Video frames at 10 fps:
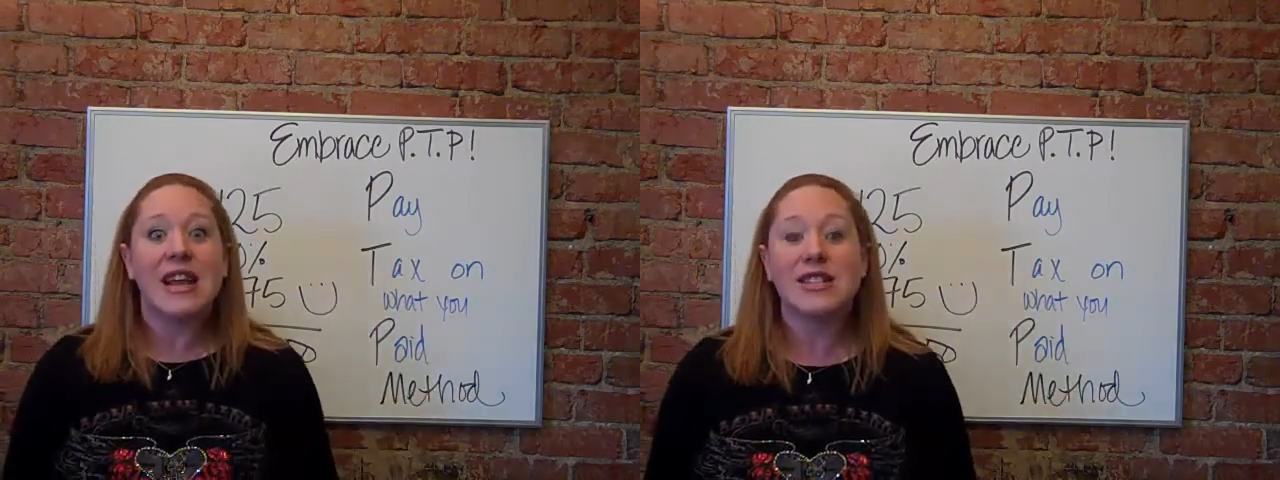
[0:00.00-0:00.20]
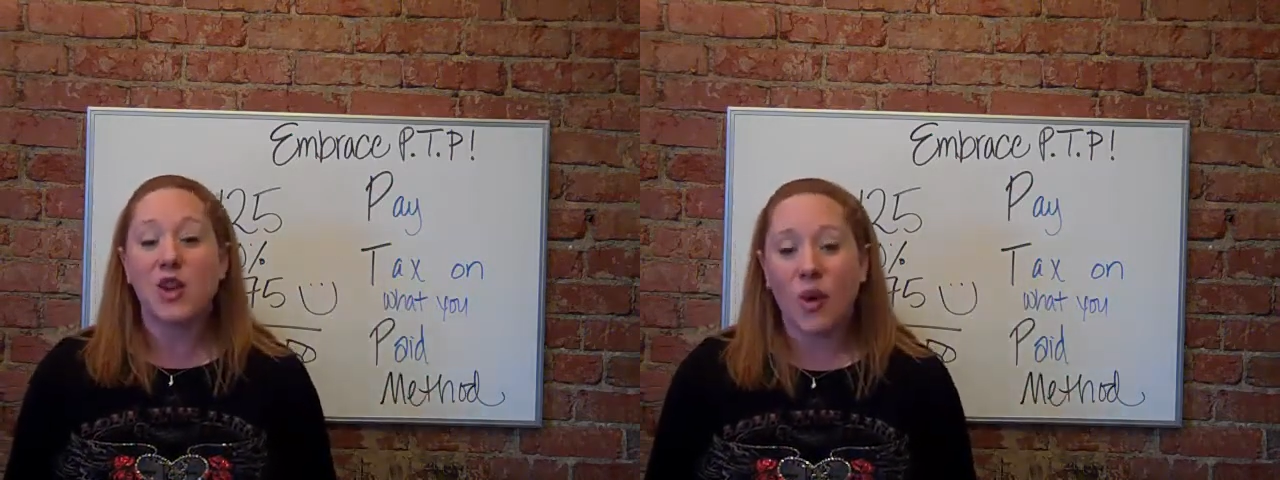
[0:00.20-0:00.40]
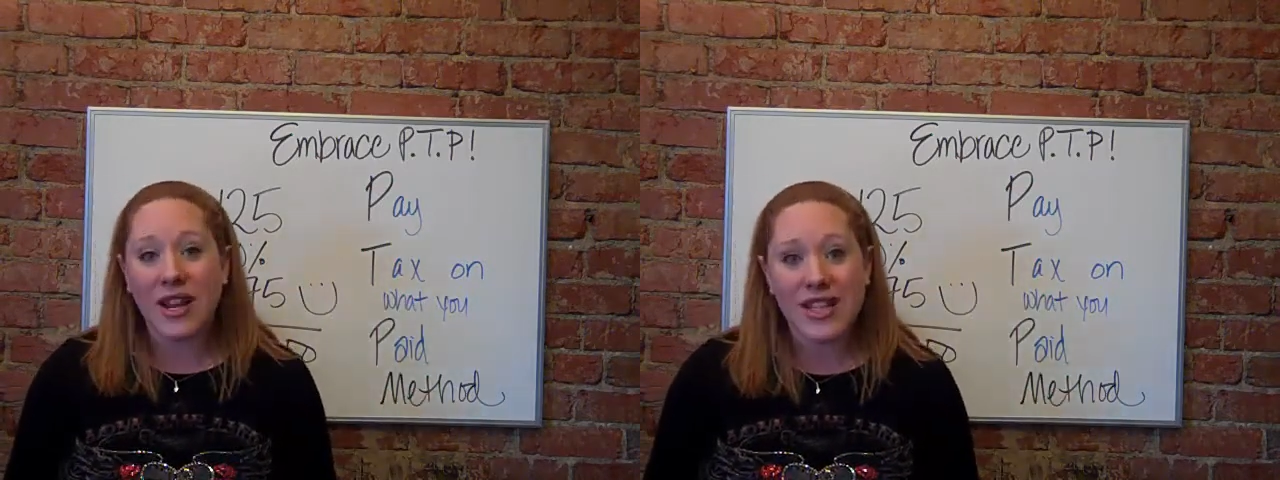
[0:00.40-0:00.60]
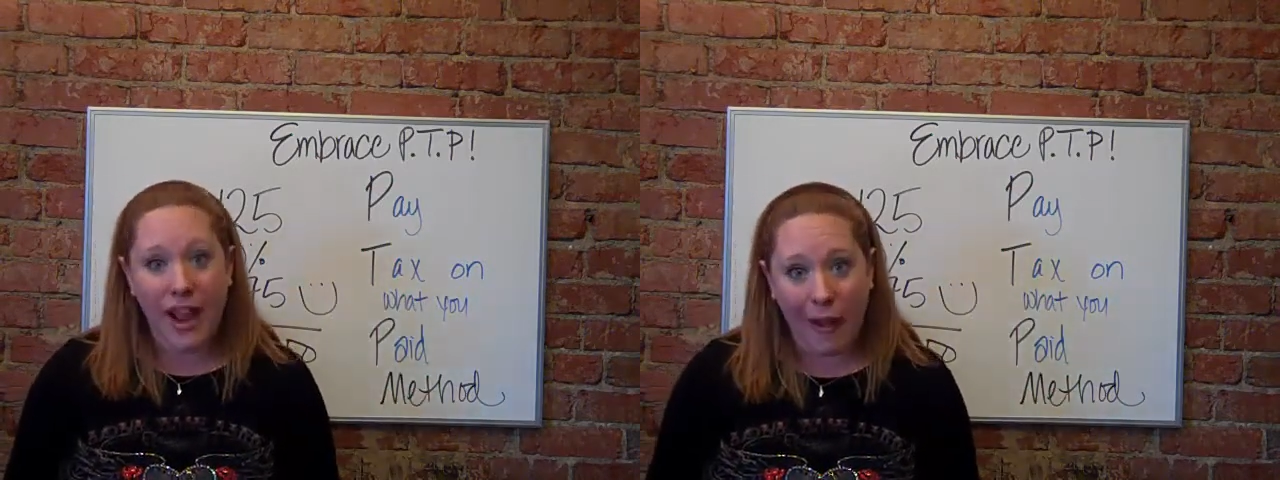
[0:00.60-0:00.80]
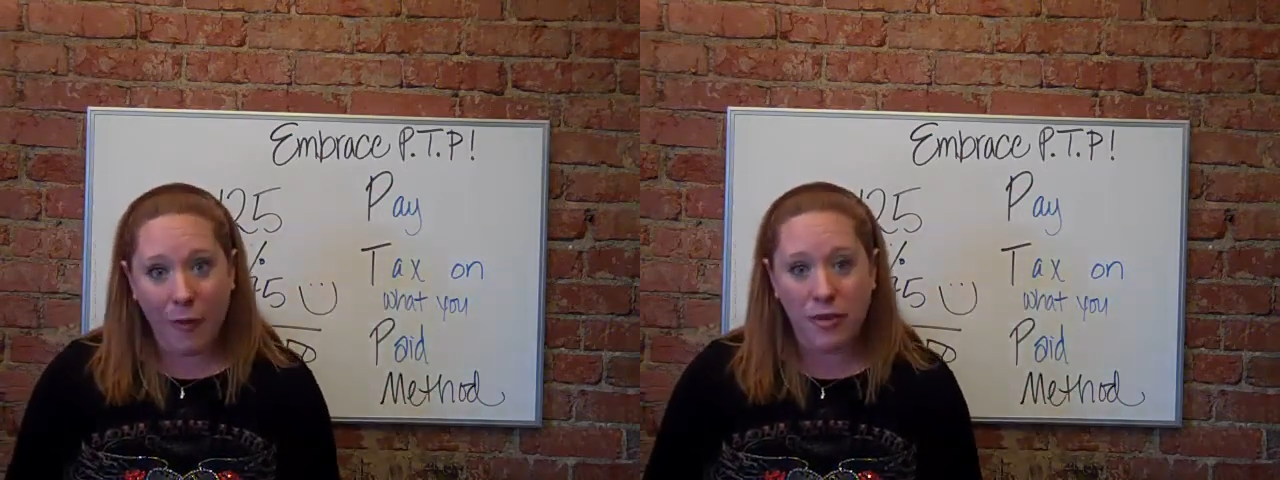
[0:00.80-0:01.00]
is going to
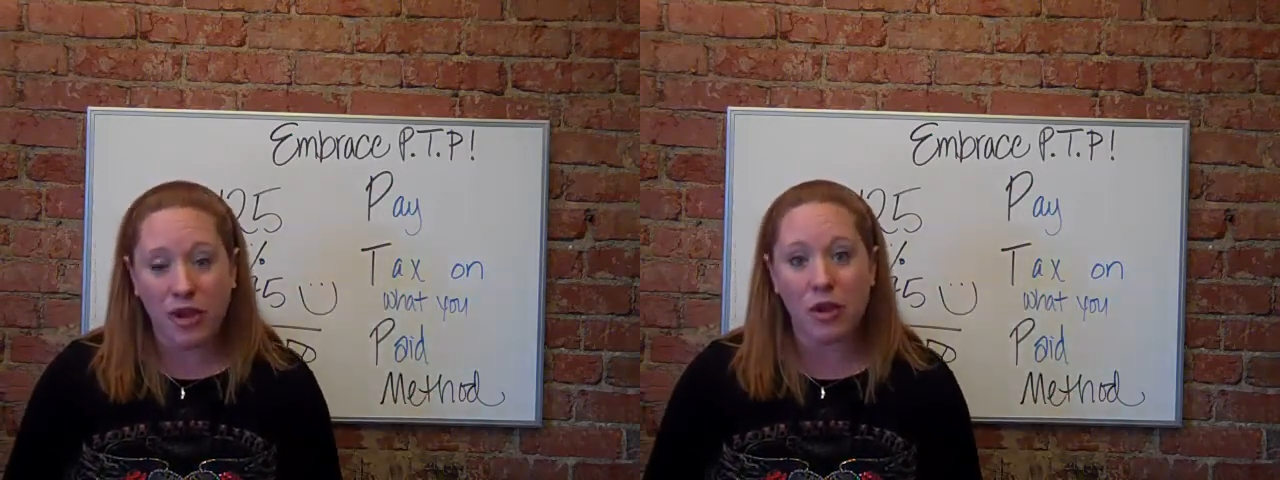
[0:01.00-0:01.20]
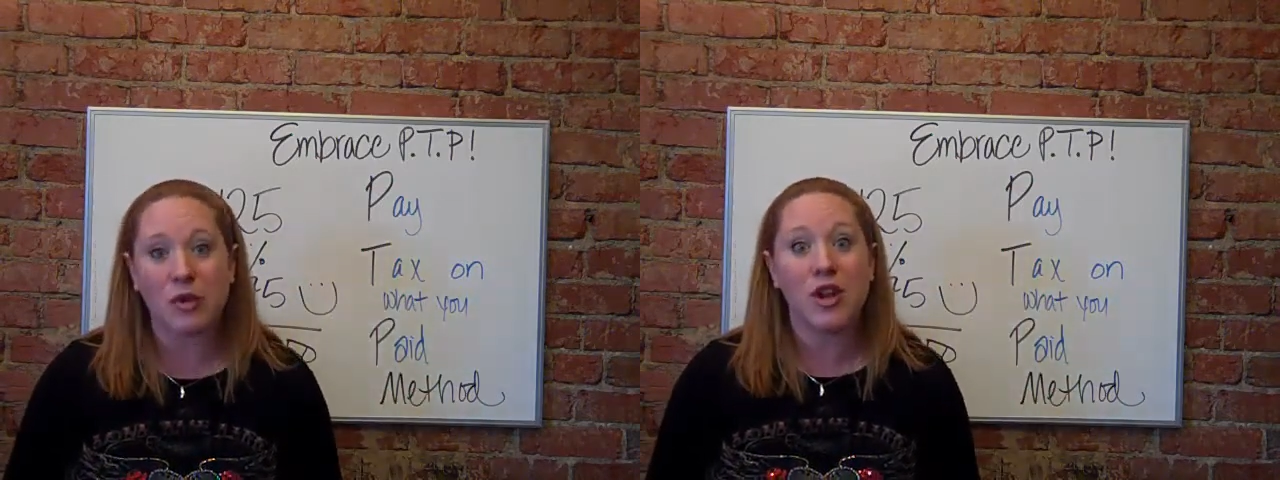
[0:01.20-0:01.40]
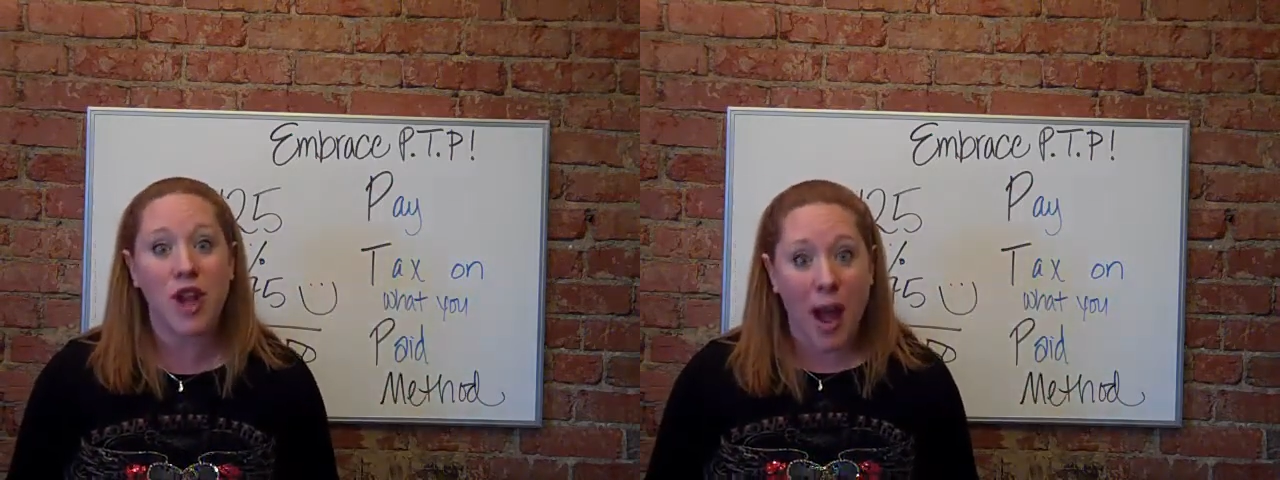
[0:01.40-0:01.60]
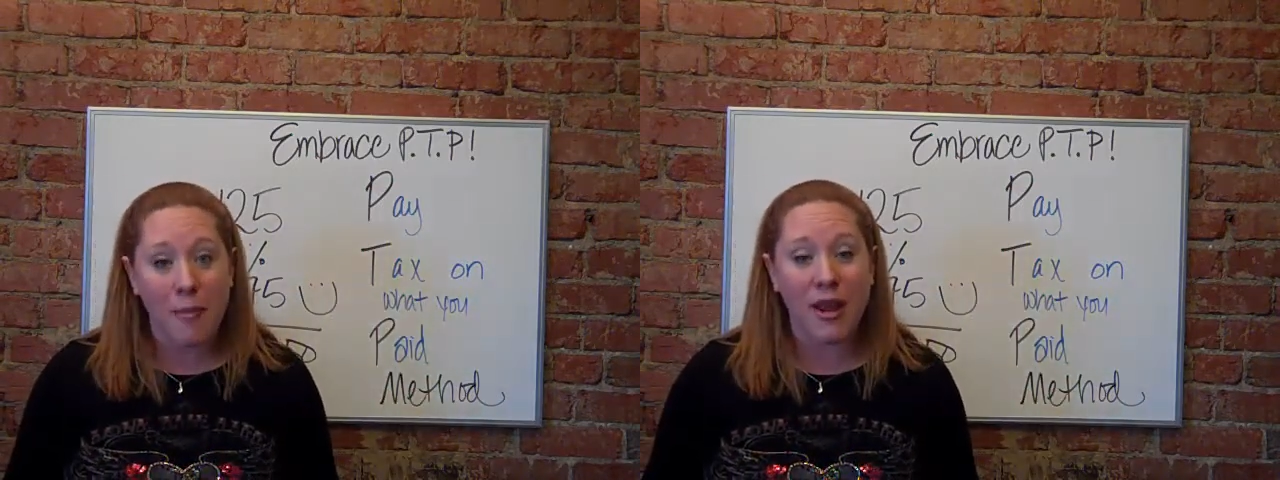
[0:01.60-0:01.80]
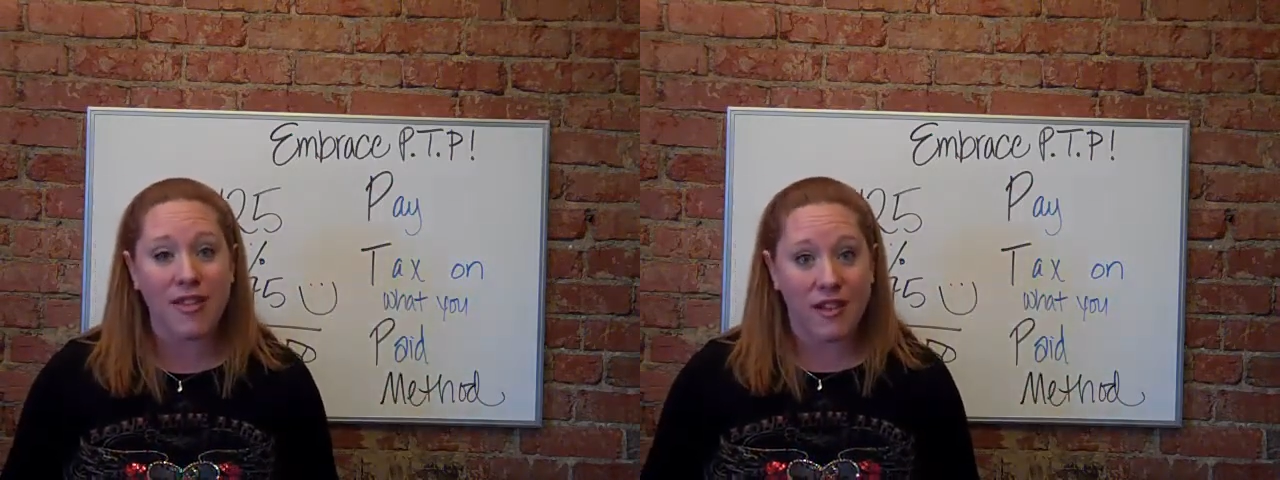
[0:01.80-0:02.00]
help you
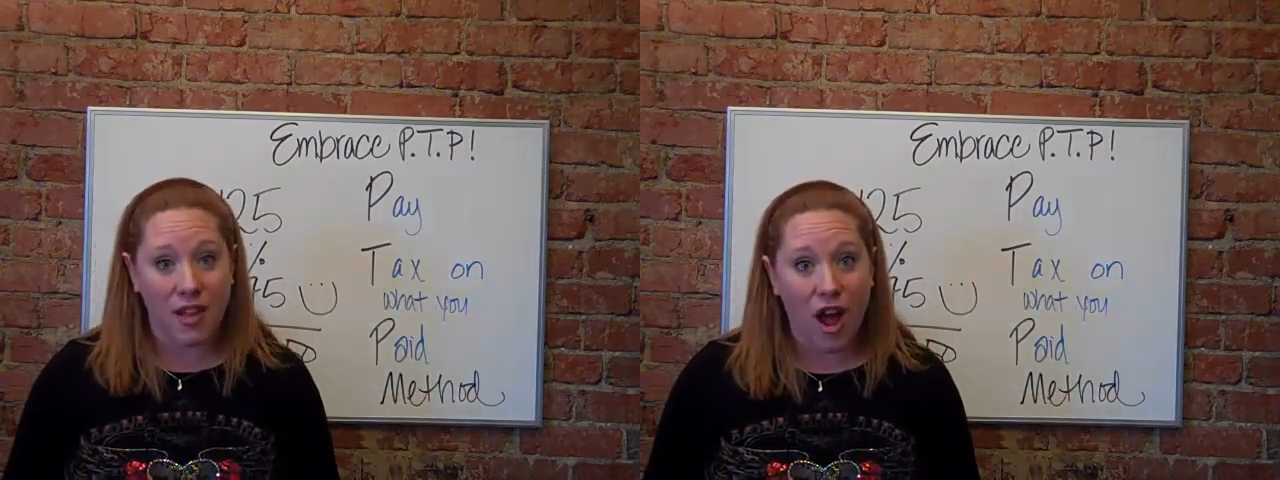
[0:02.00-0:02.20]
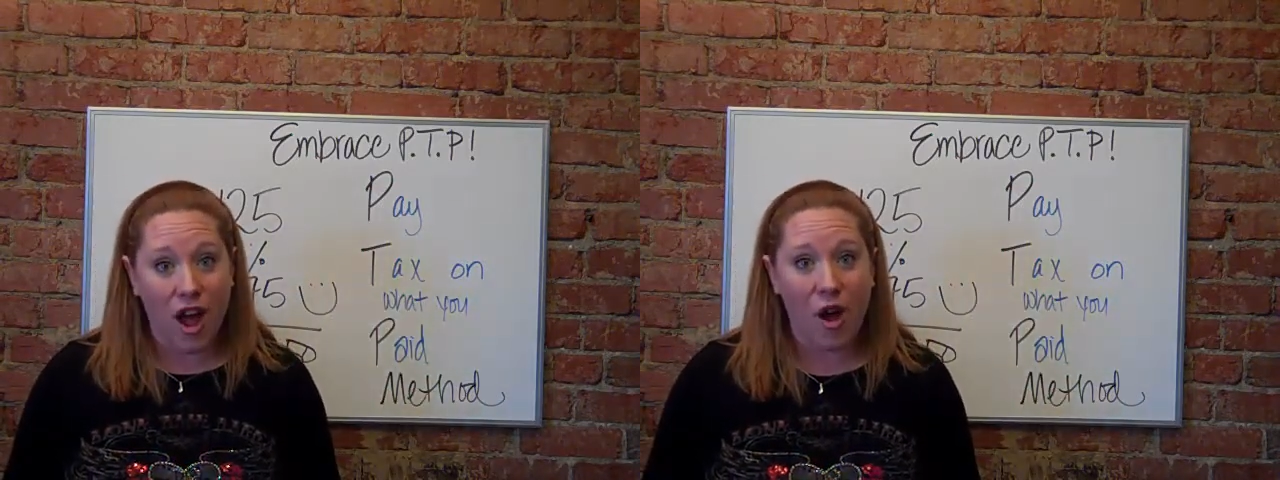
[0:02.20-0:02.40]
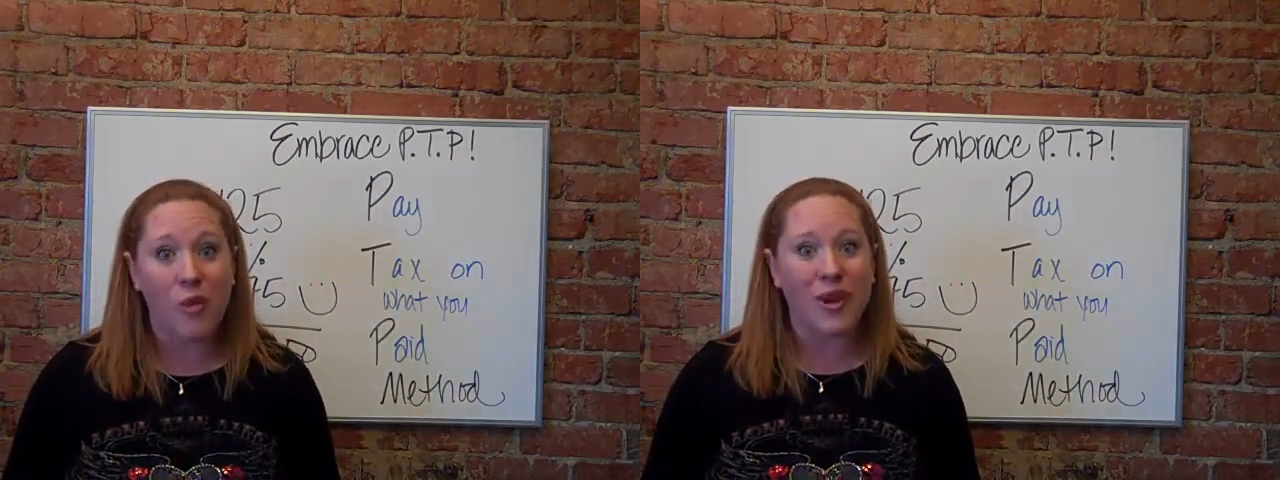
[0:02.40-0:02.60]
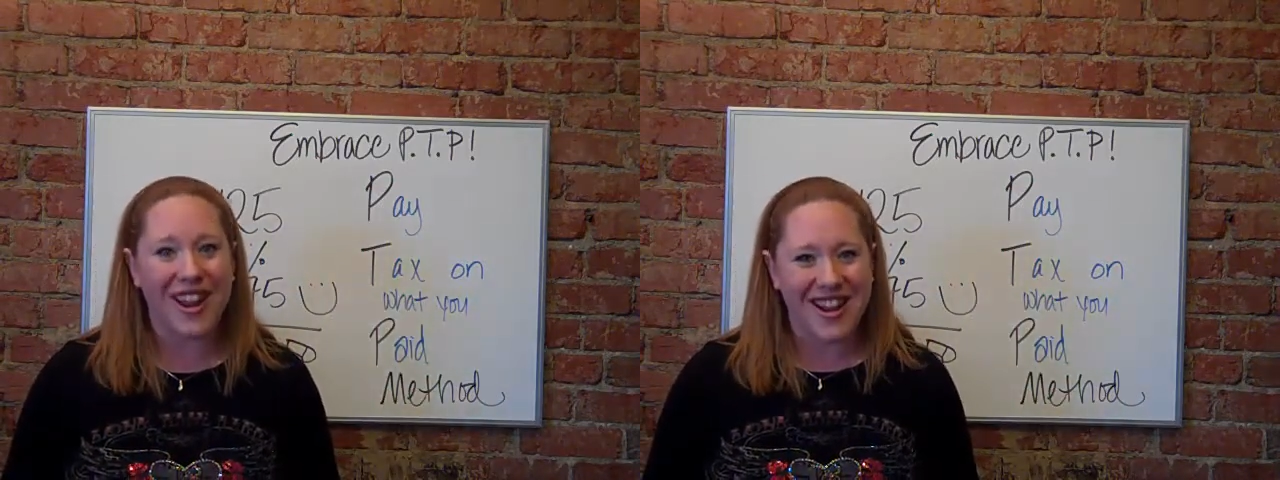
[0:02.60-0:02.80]
not break the law when